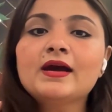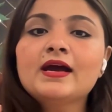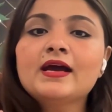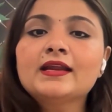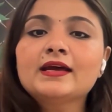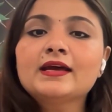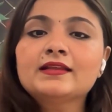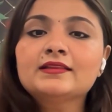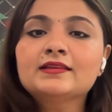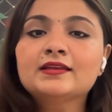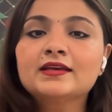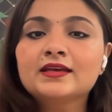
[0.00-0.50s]
And
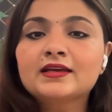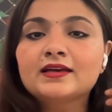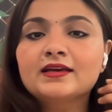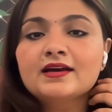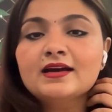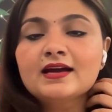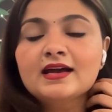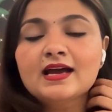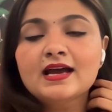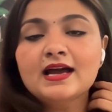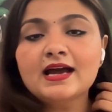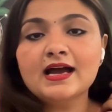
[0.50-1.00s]
I think
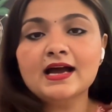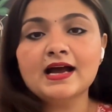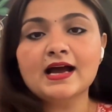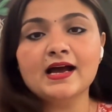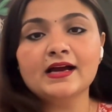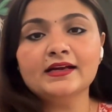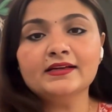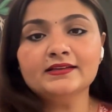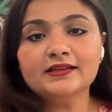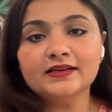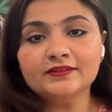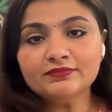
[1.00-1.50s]

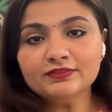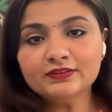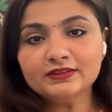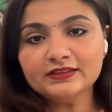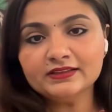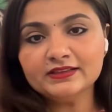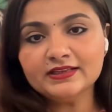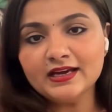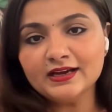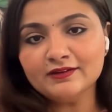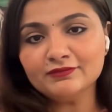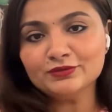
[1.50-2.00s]
I
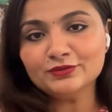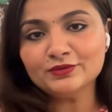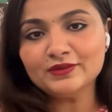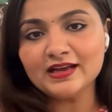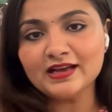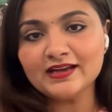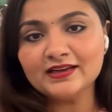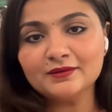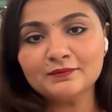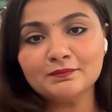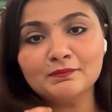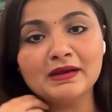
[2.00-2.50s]
definitely have to thank